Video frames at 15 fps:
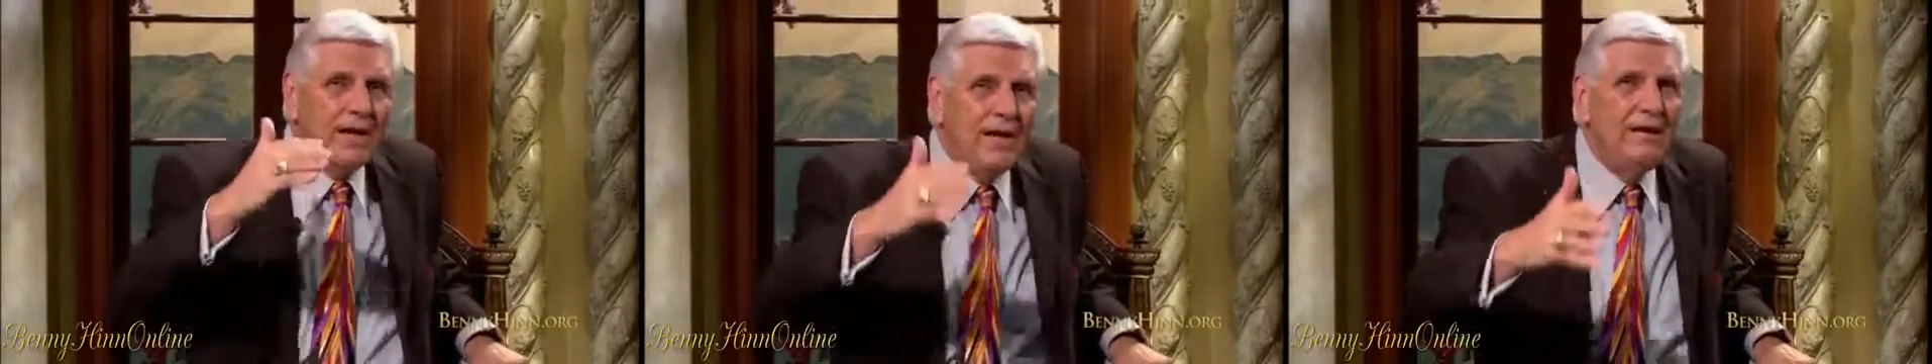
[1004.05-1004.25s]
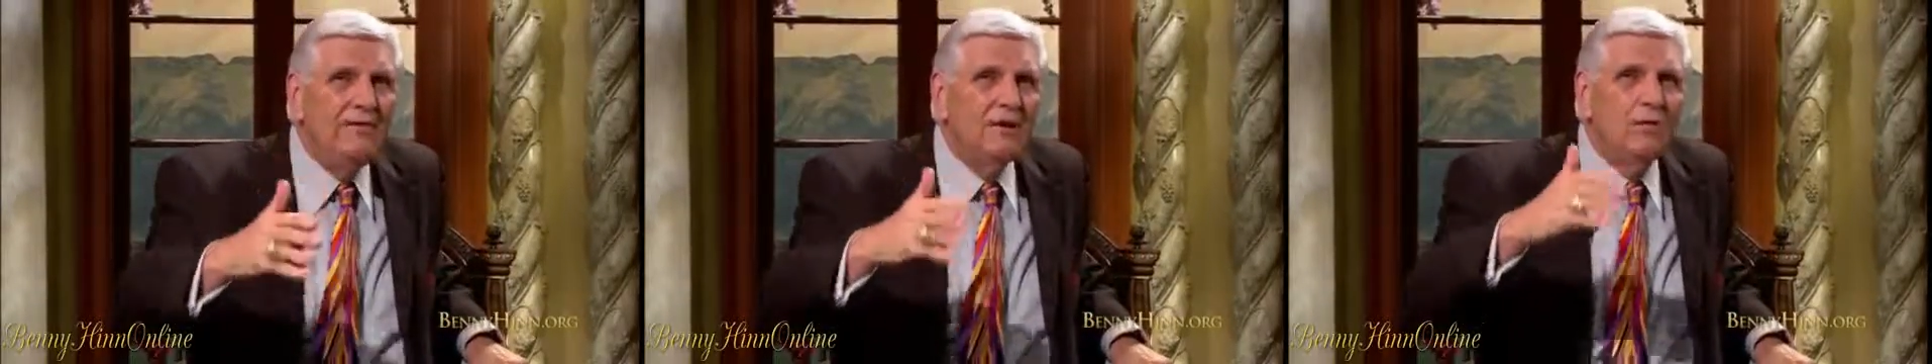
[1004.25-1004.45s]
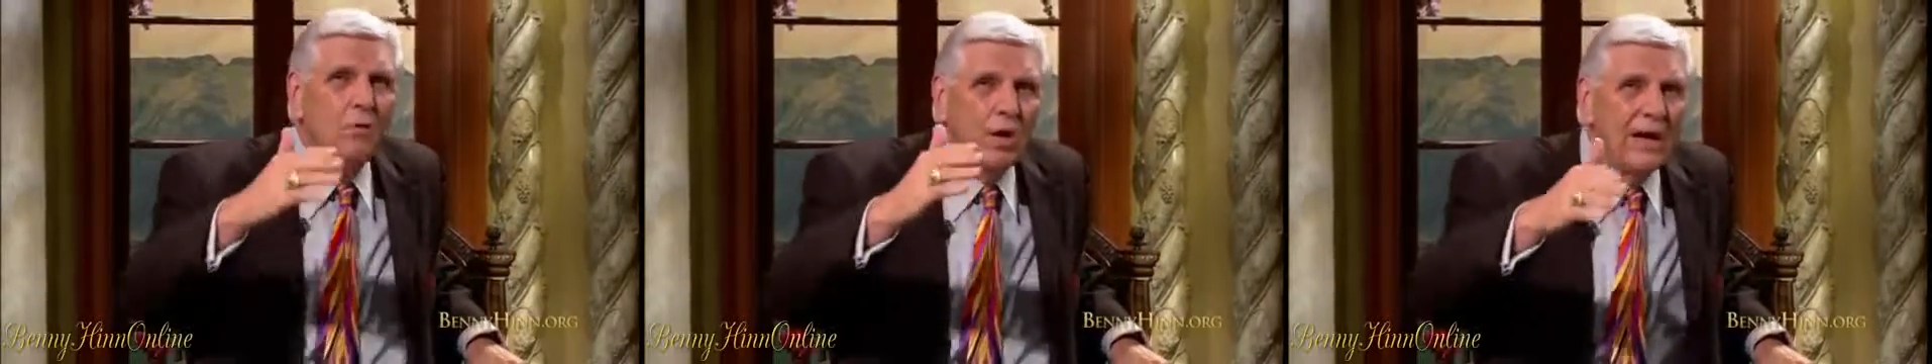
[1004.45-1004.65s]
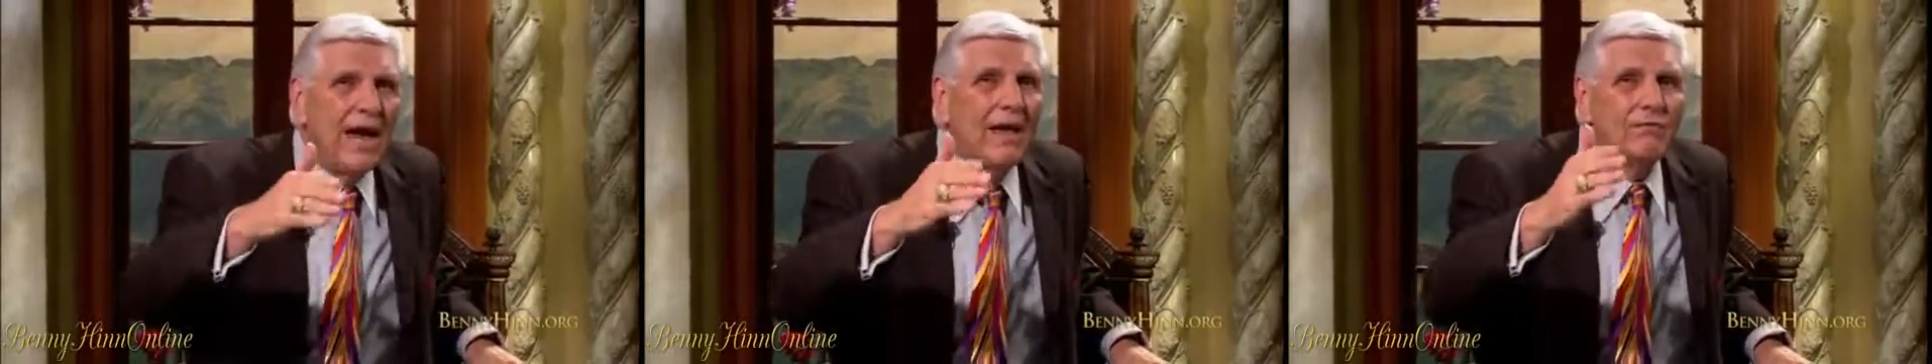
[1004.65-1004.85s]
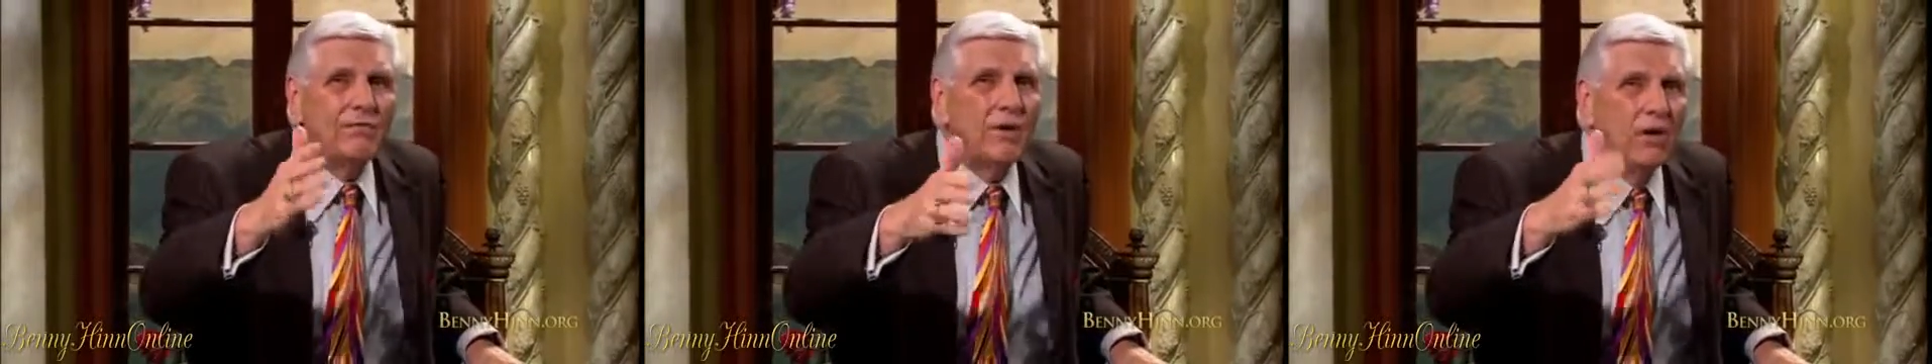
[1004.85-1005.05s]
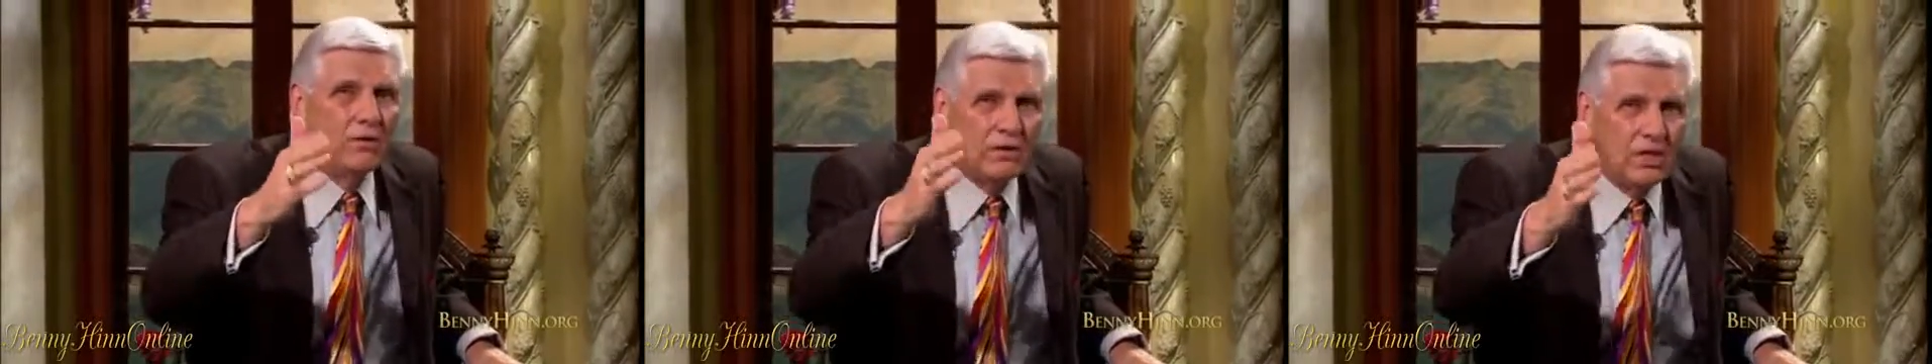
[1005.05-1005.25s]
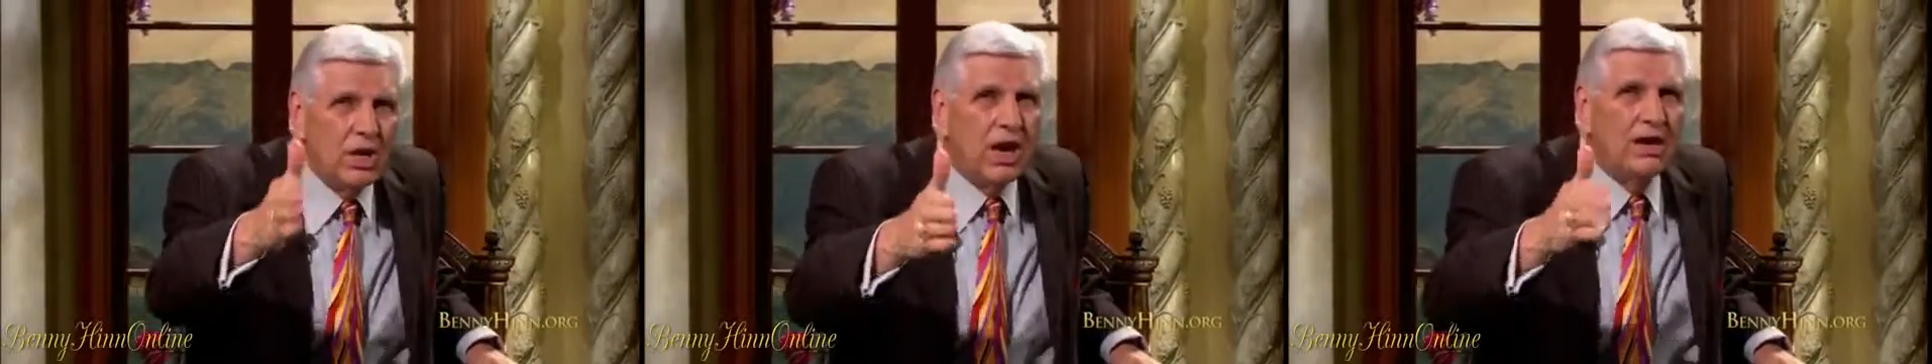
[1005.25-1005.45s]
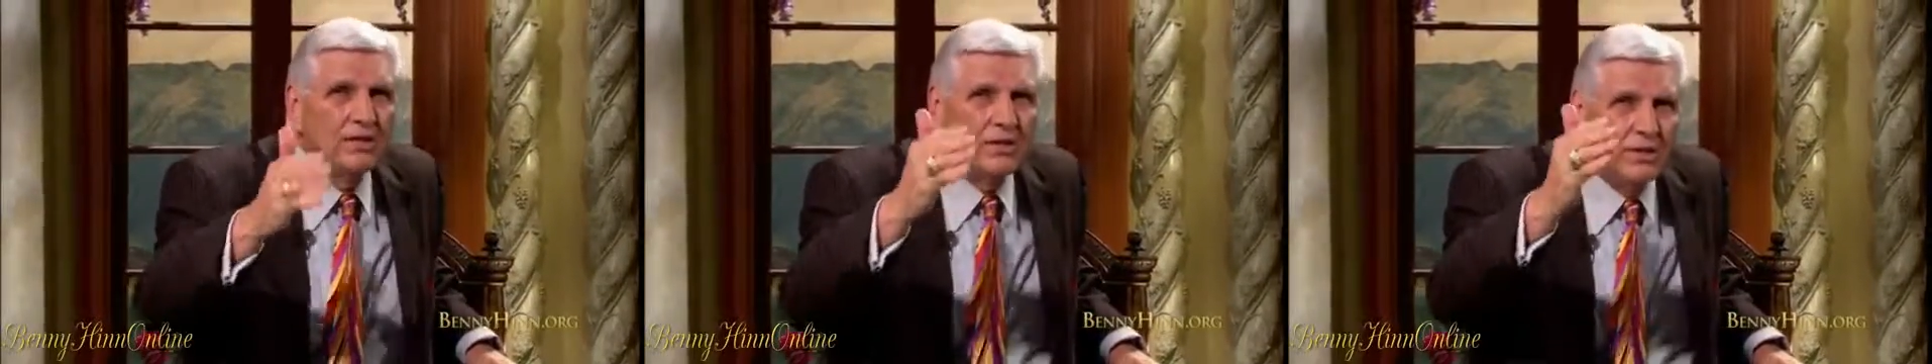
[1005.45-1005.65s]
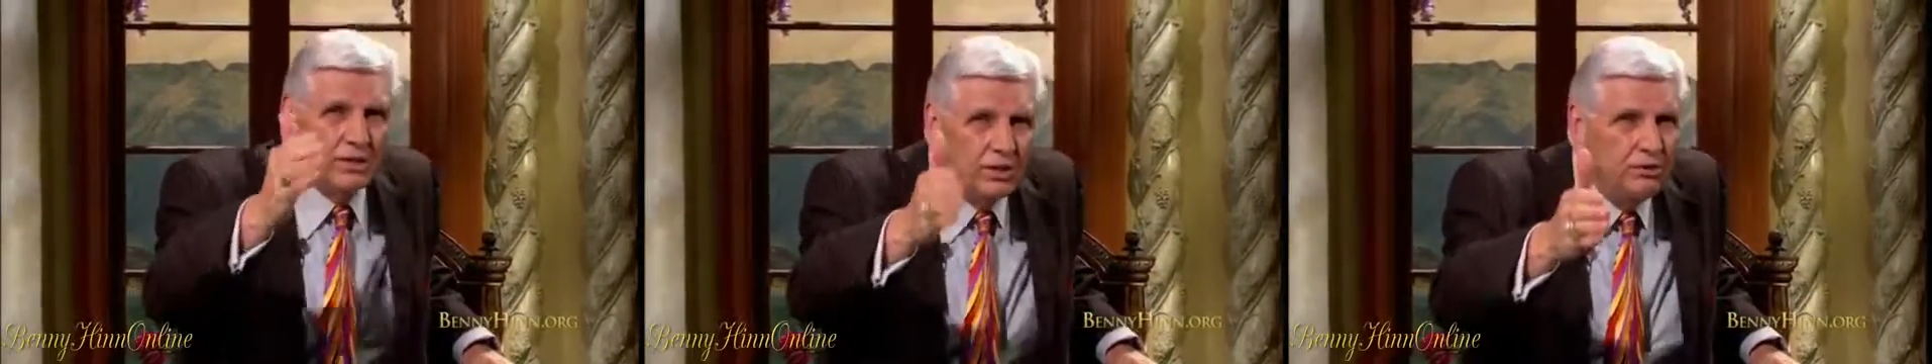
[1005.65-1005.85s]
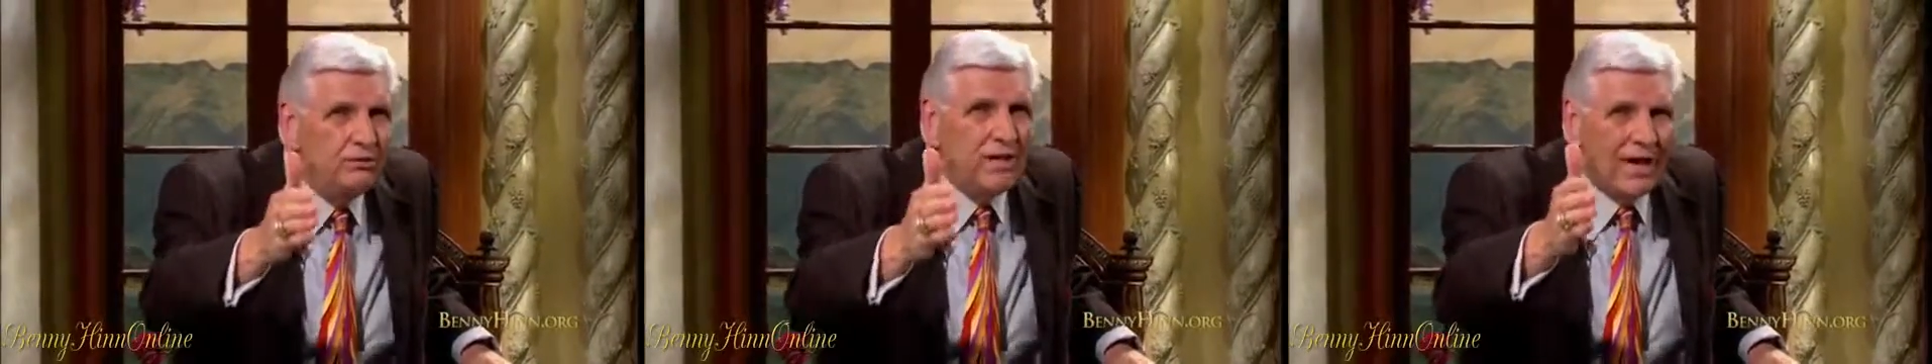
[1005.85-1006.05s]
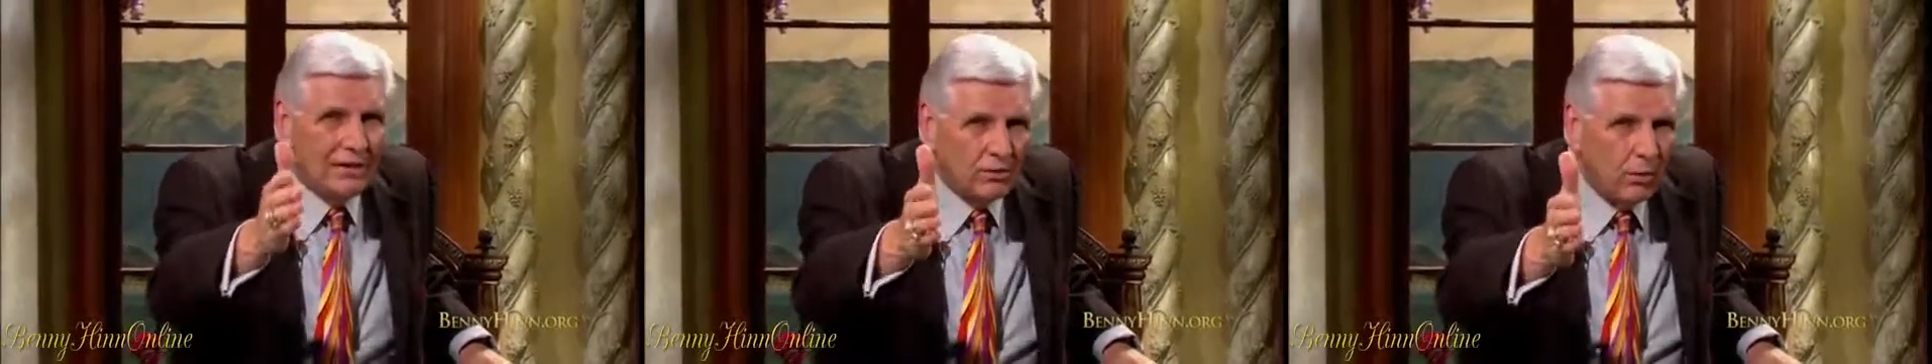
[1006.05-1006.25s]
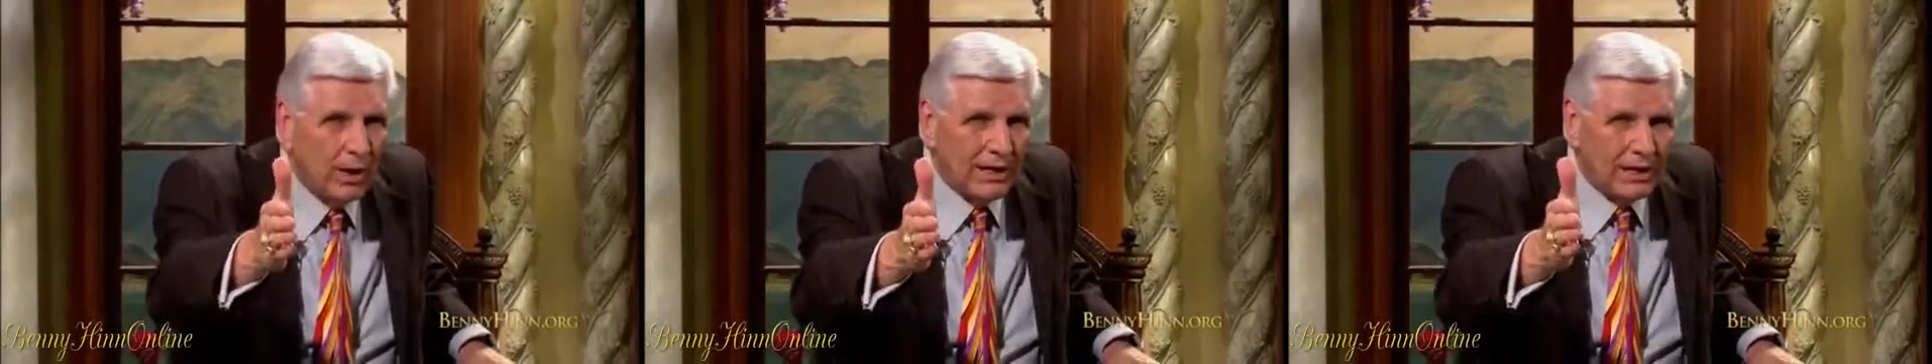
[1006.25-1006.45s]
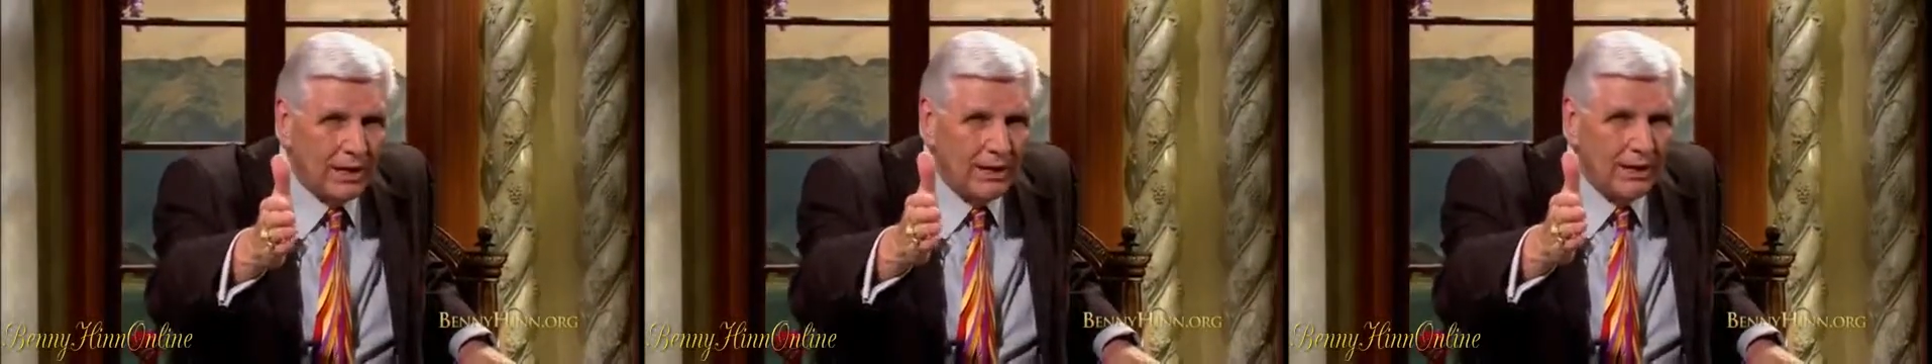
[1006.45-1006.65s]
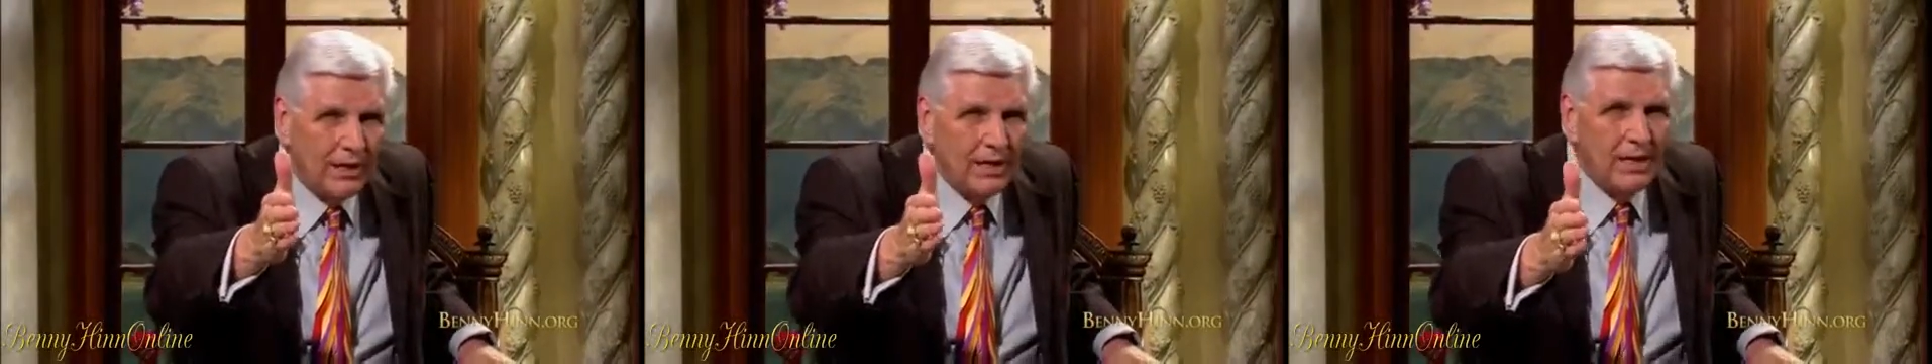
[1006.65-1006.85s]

even what I thought God could do that quickly.